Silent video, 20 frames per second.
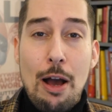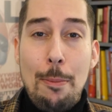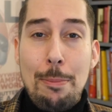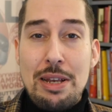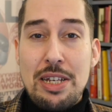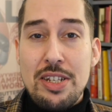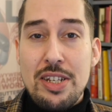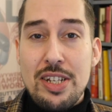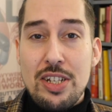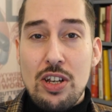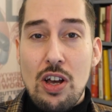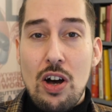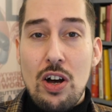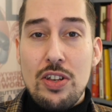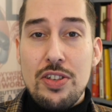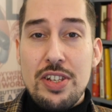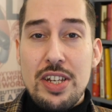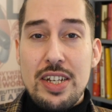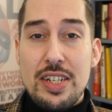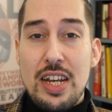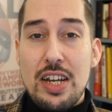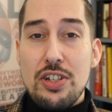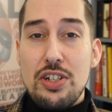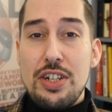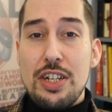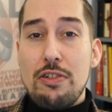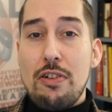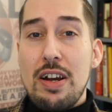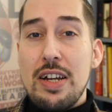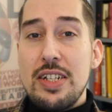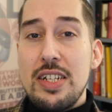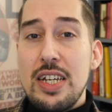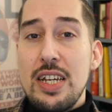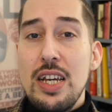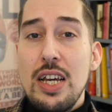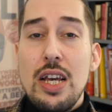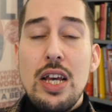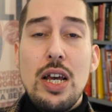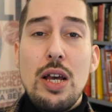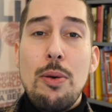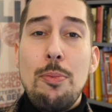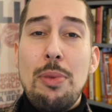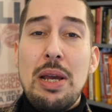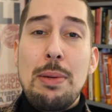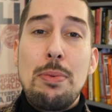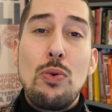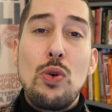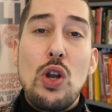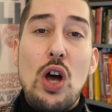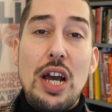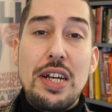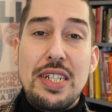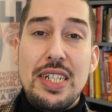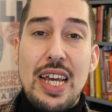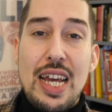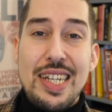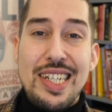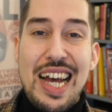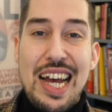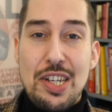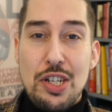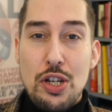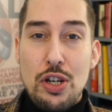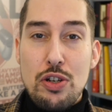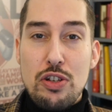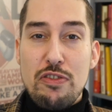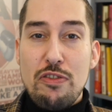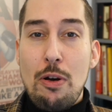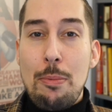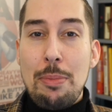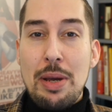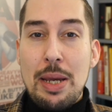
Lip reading: out business cards. It's actually crazy. People like to get tattoos from